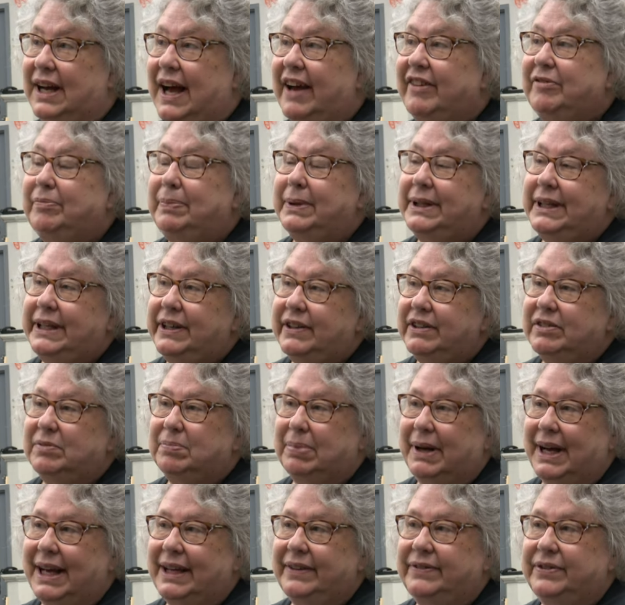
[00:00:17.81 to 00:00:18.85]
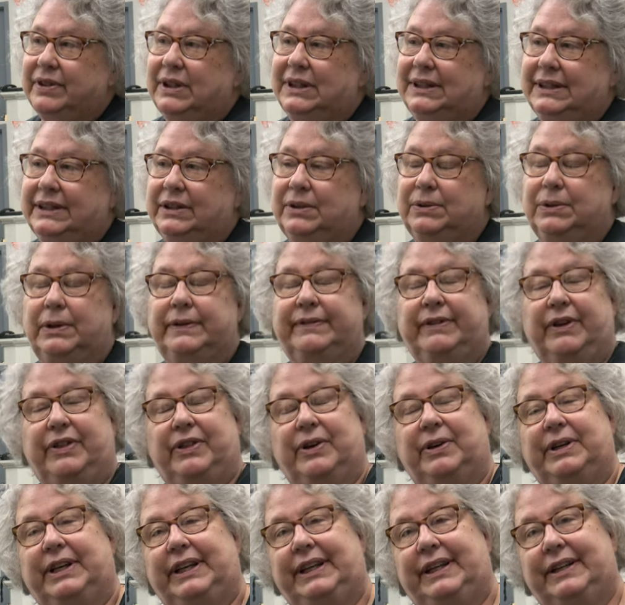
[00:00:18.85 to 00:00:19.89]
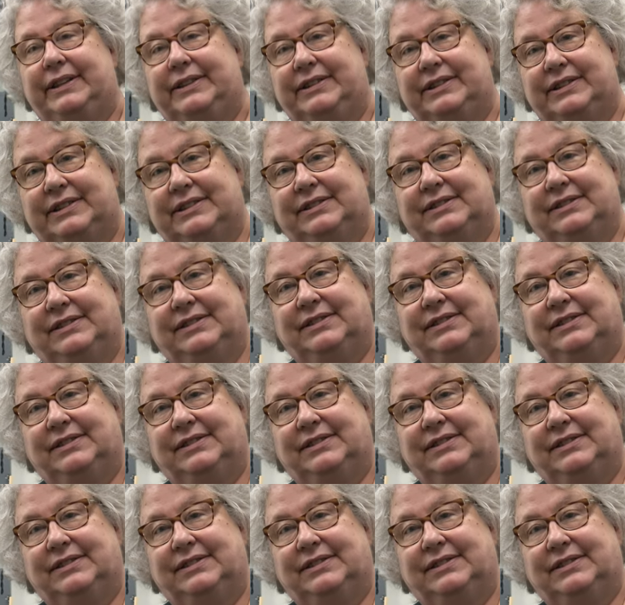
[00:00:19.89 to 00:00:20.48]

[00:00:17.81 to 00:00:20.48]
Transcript: I've been here at Pikeville a little over 30 years.